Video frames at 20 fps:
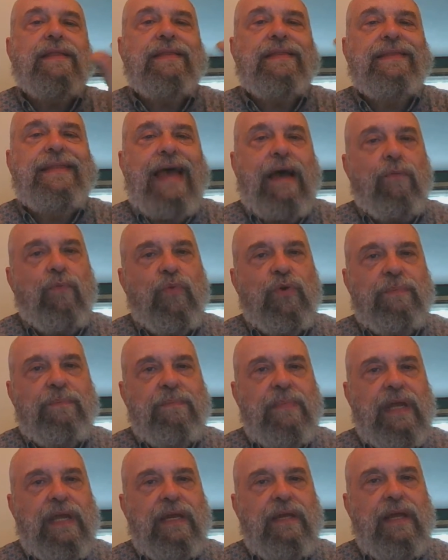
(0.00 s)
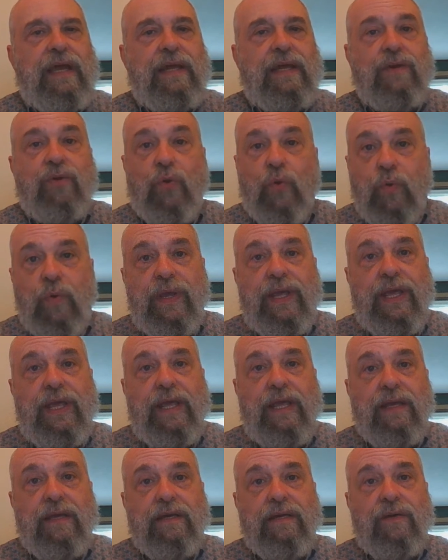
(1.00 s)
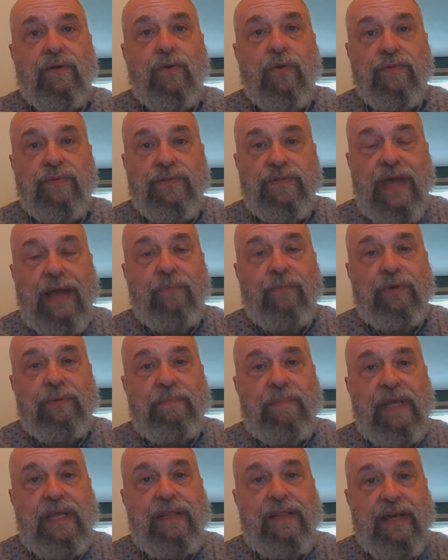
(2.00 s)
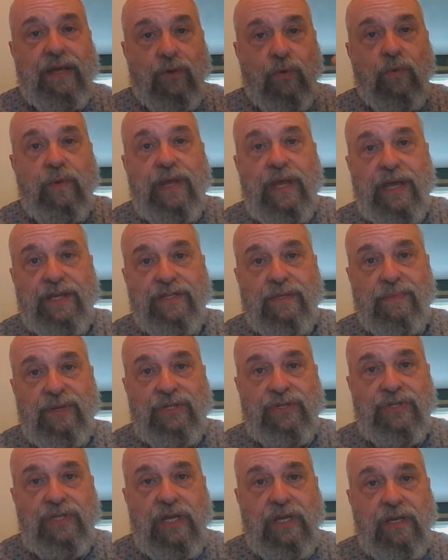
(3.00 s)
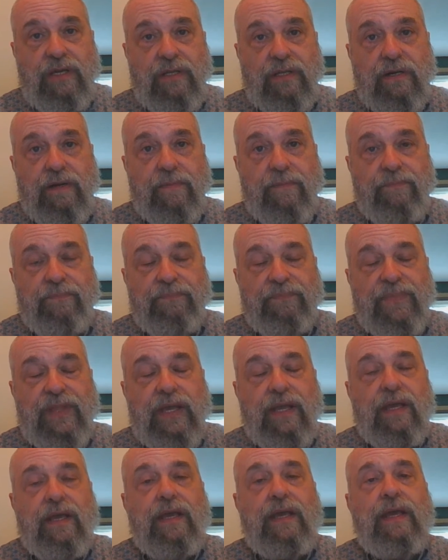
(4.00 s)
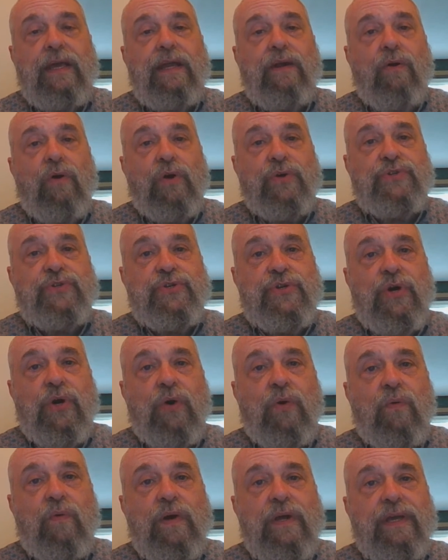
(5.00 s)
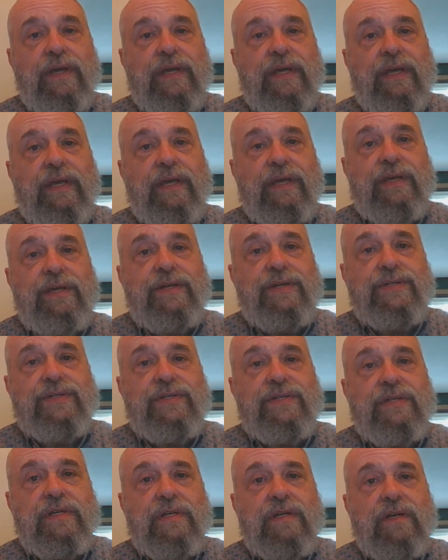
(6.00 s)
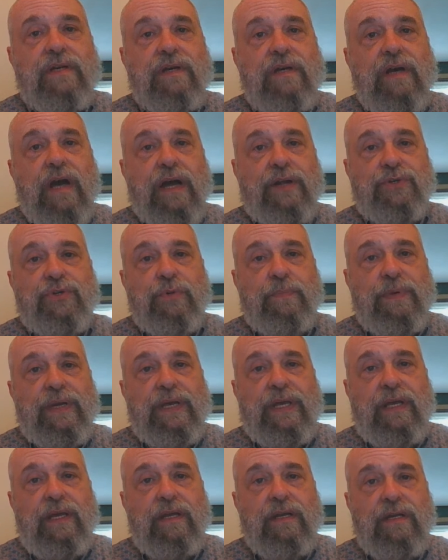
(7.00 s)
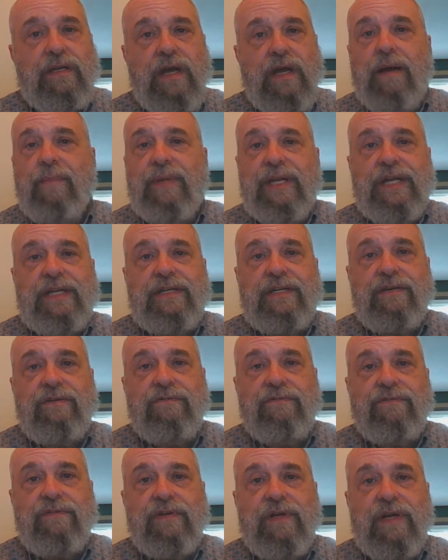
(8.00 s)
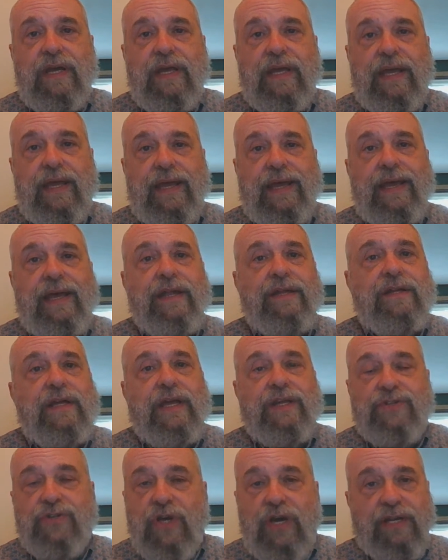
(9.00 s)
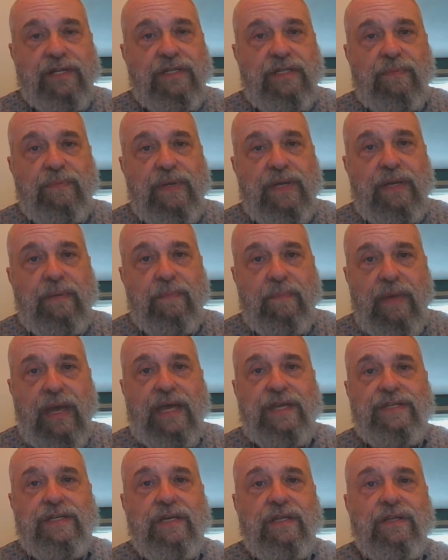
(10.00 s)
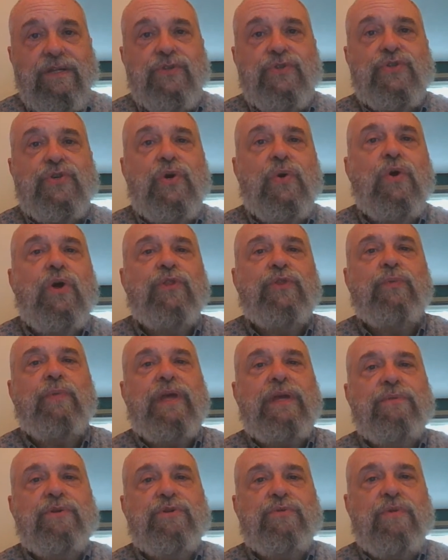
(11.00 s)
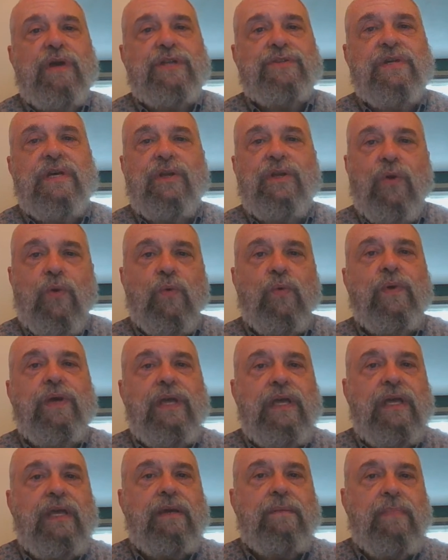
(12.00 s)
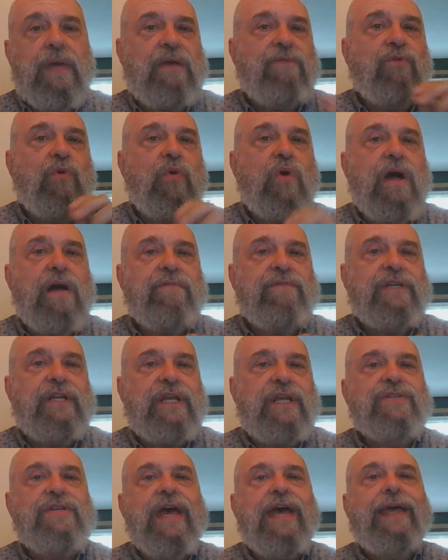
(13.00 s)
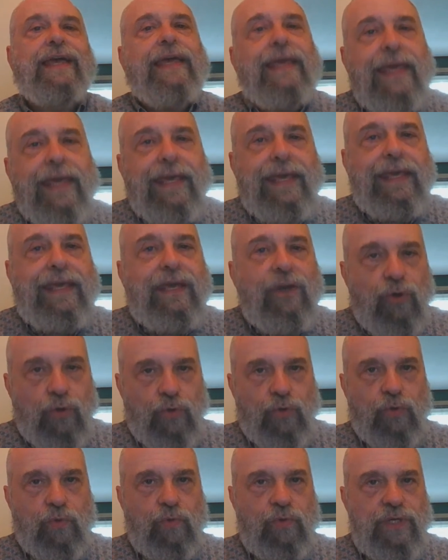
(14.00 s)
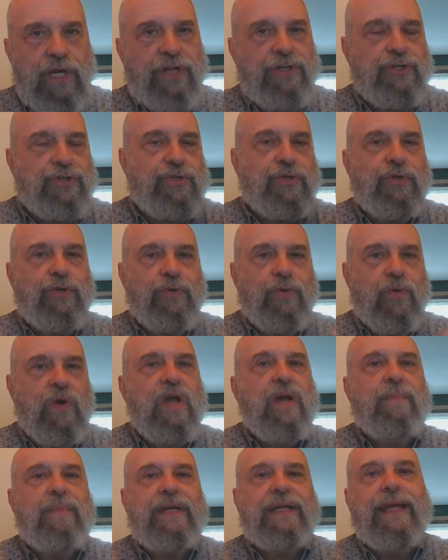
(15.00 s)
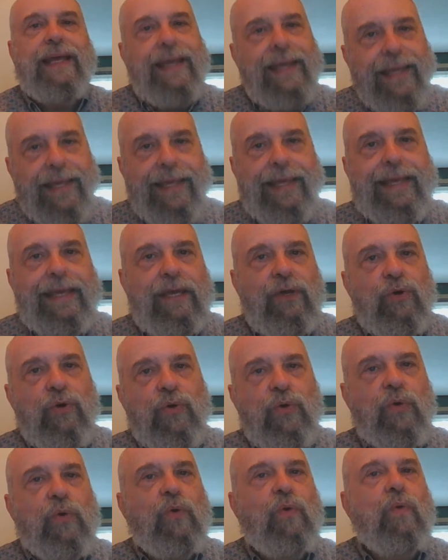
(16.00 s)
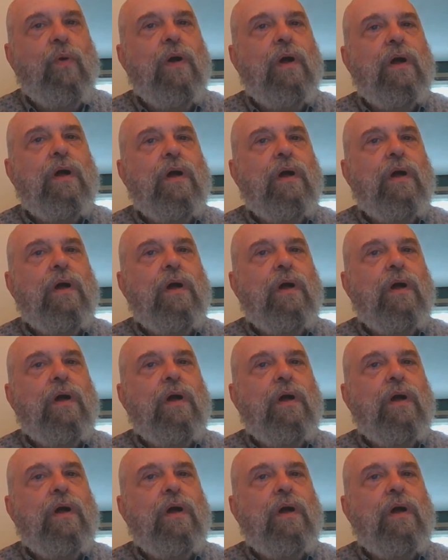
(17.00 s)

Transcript: that would mean, and qui, that would mean that qui has to be singular. It also is got to be nominative, and it's got to be masculine. So the way you would translate qui me vocavit is he who, not just who, but he who